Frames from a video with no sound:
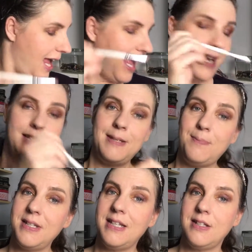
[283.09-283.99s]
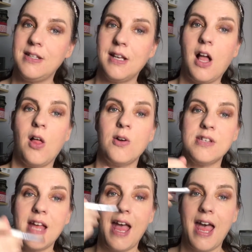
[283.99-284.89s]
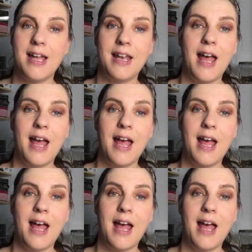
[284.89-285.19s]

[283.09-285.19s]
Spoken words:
and I dipped it into the colors and